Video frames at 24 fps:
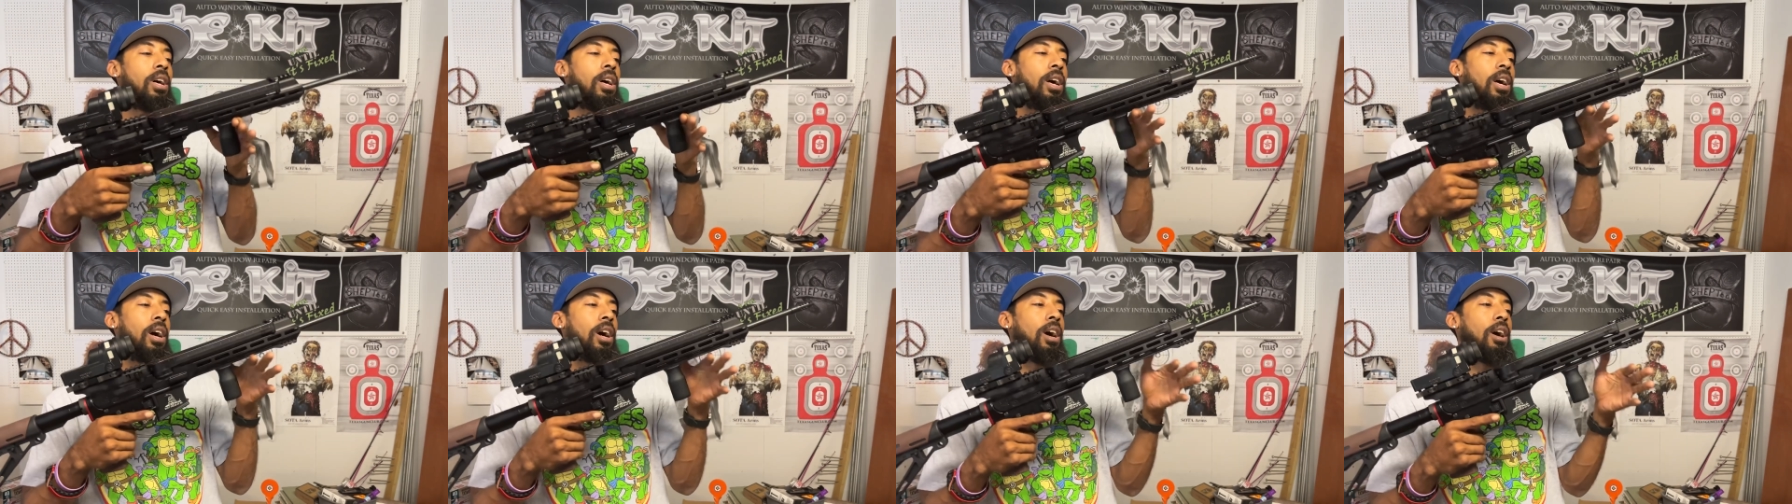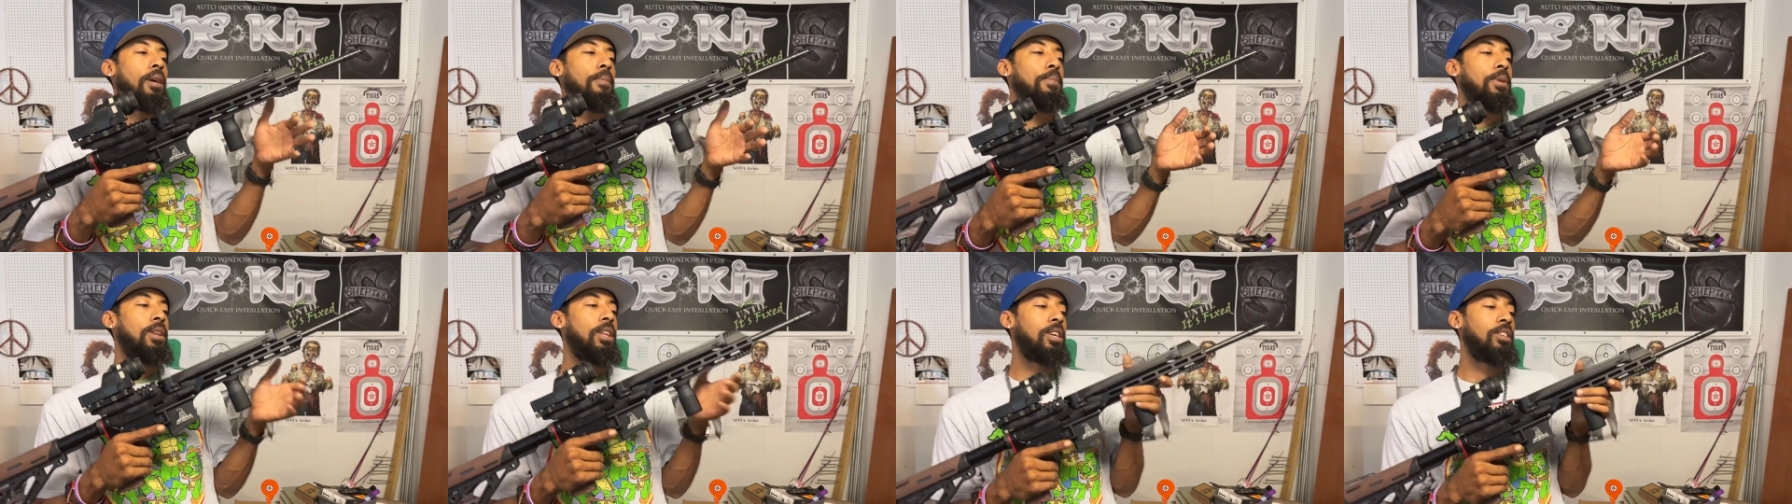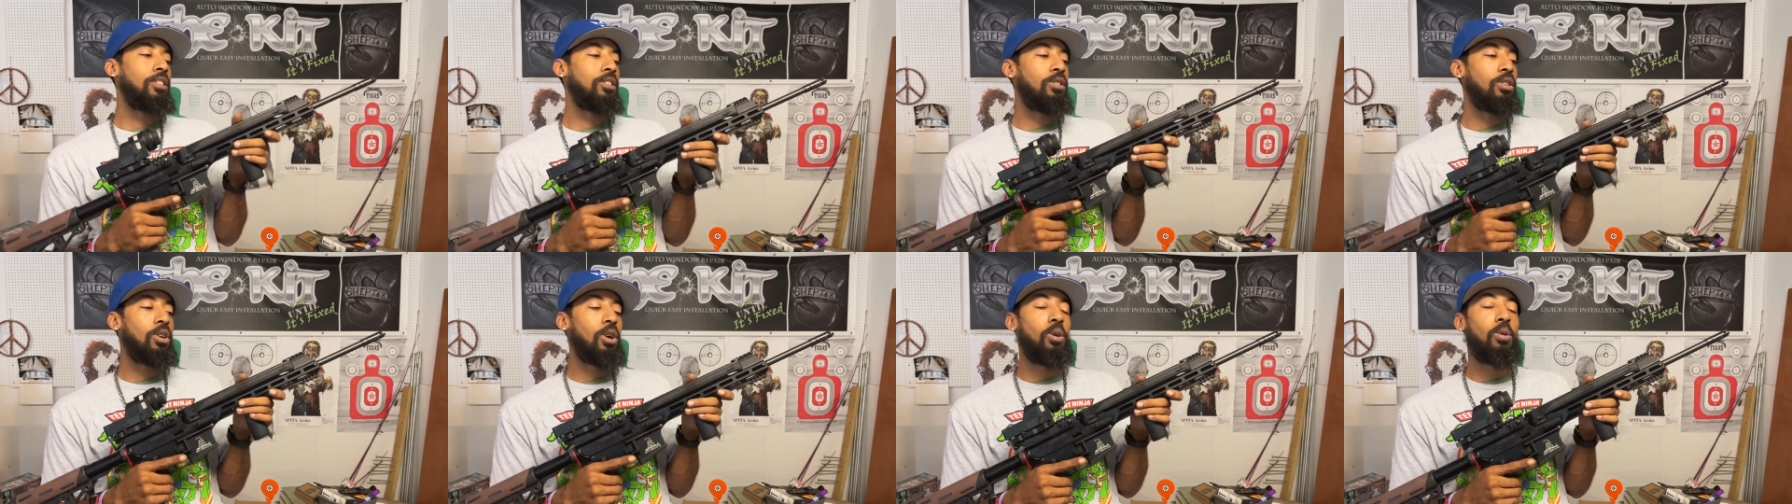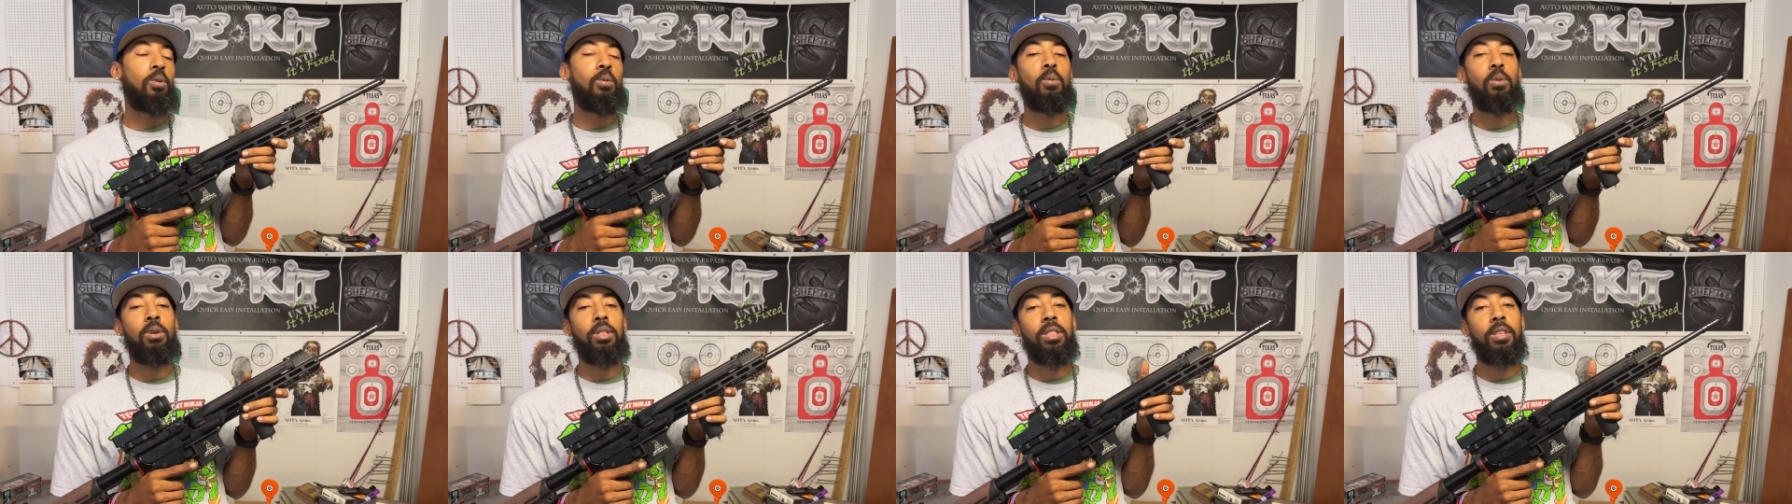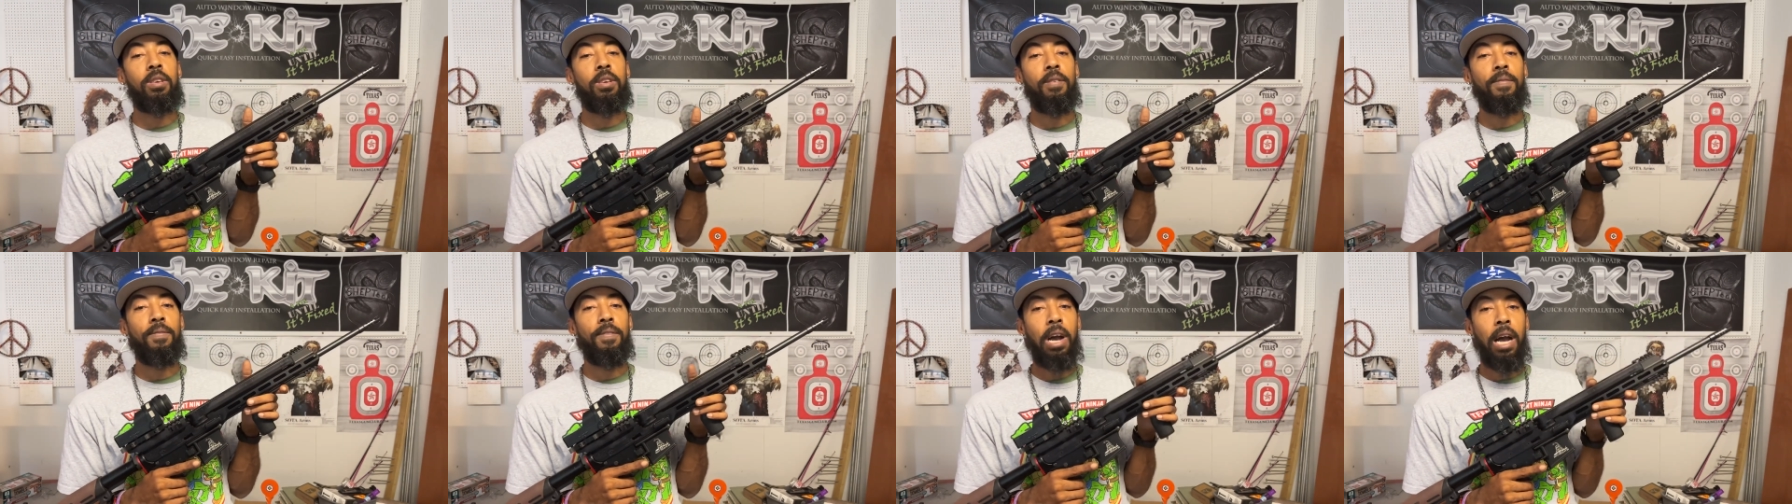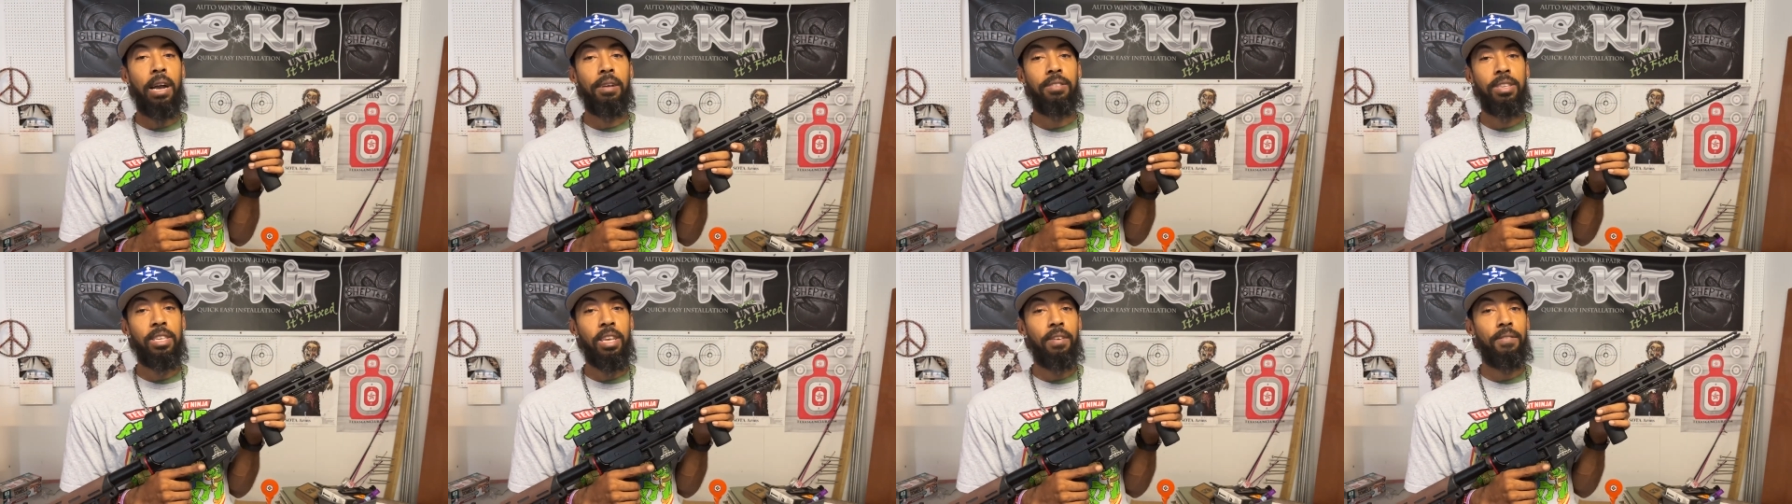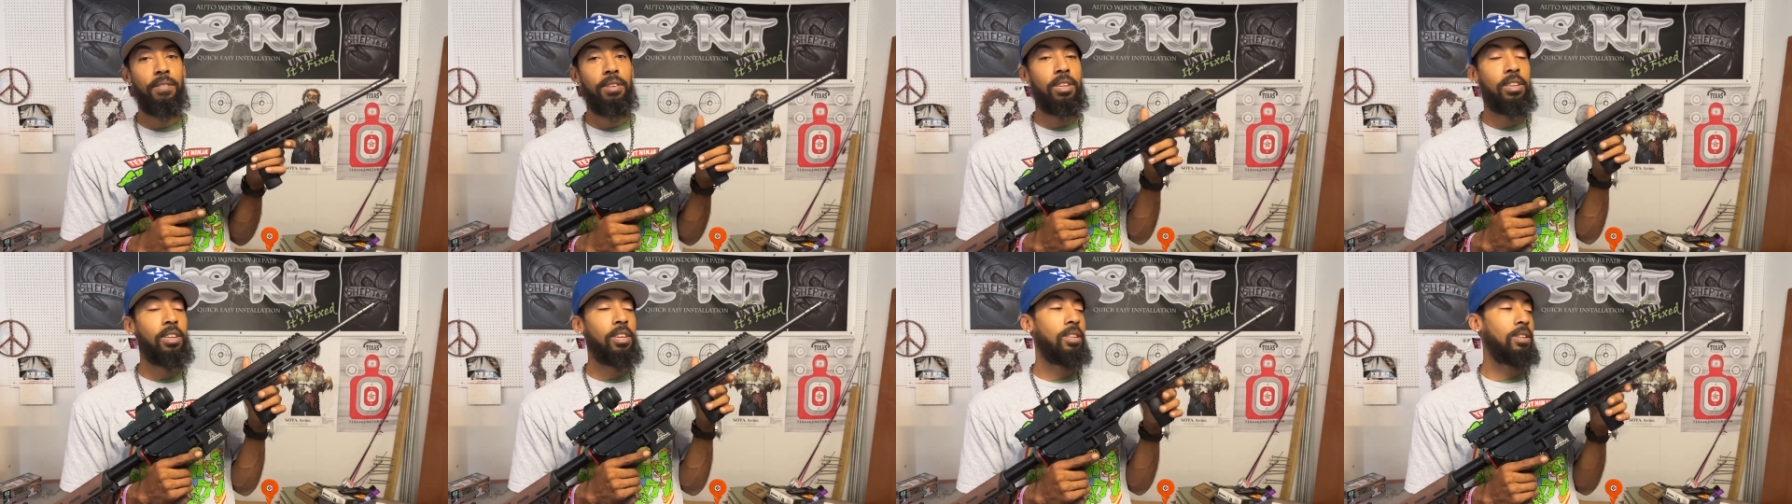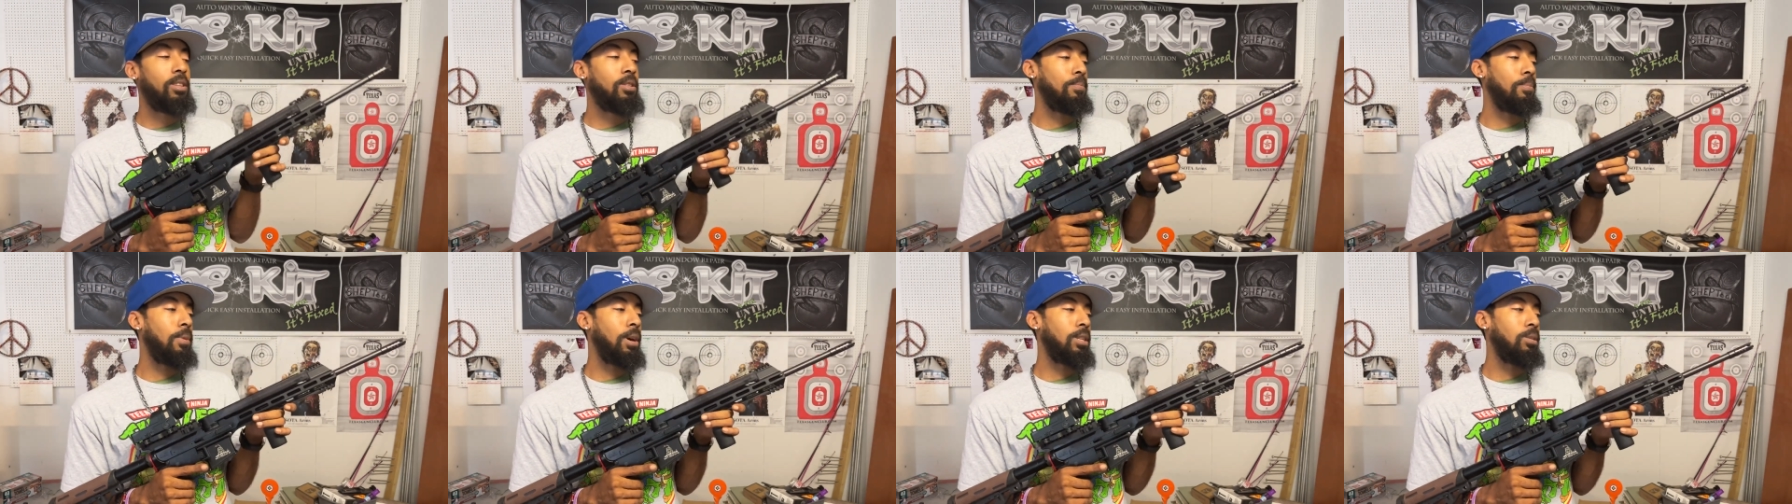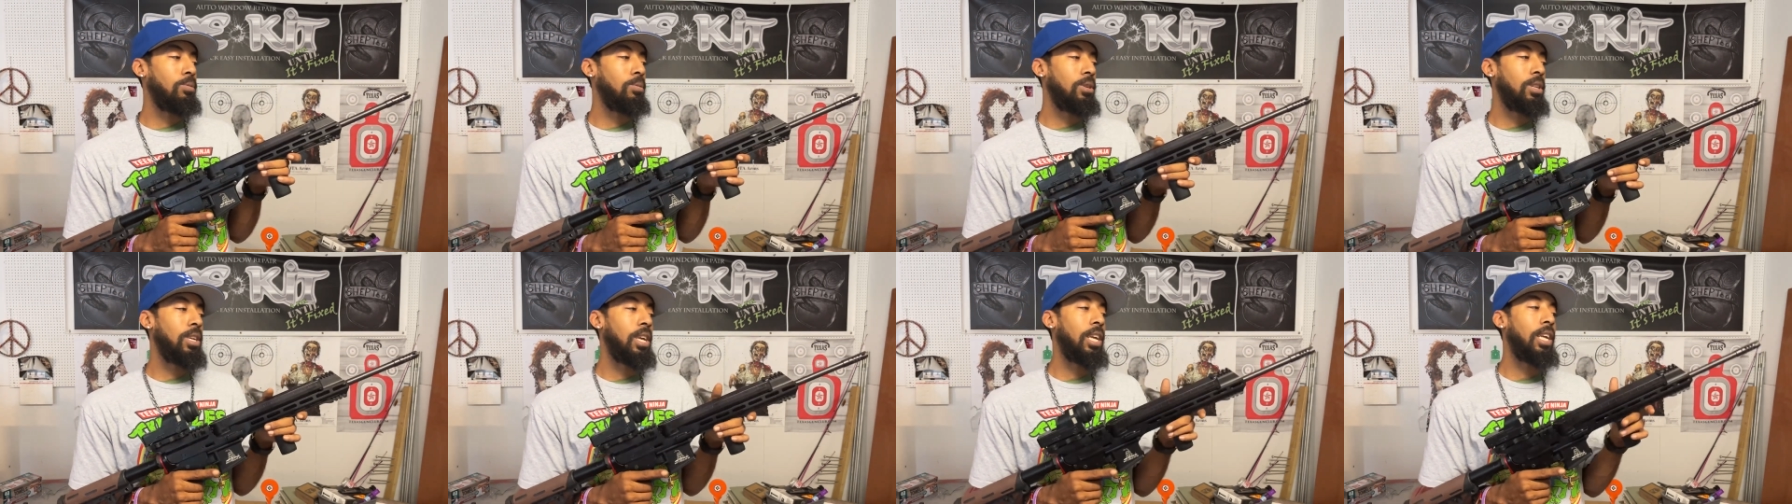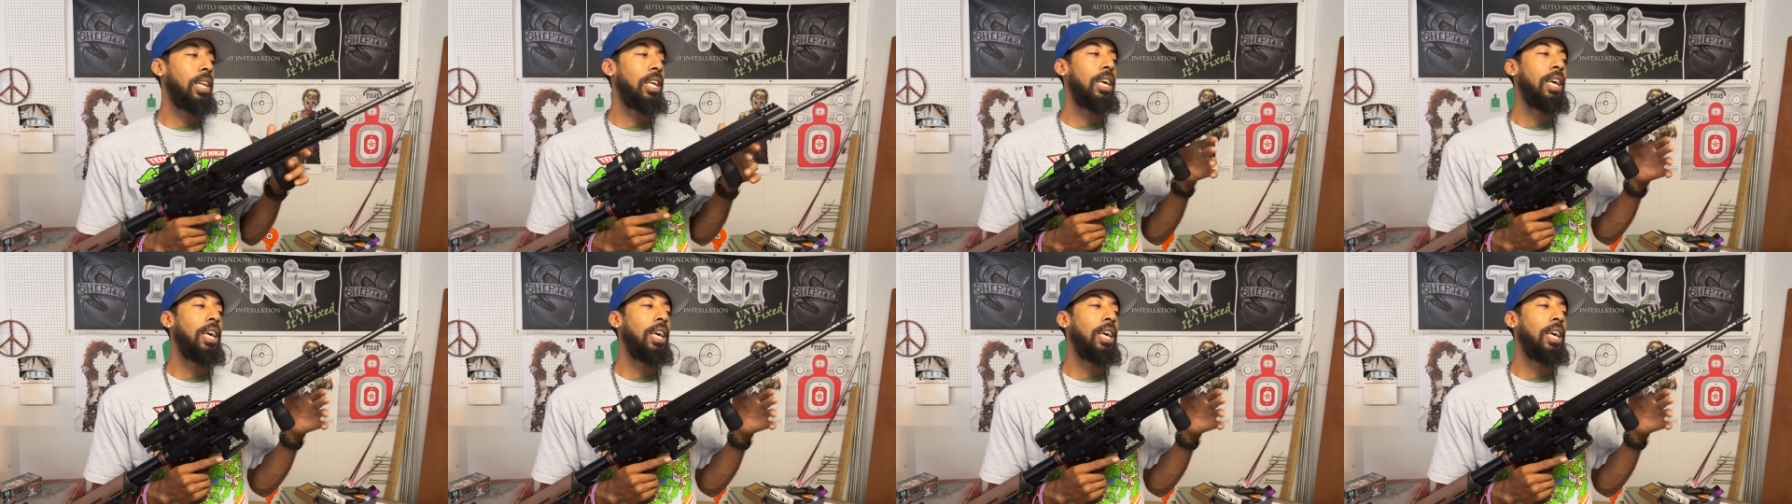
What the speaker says: Many as you know, with the 5.7 by 28,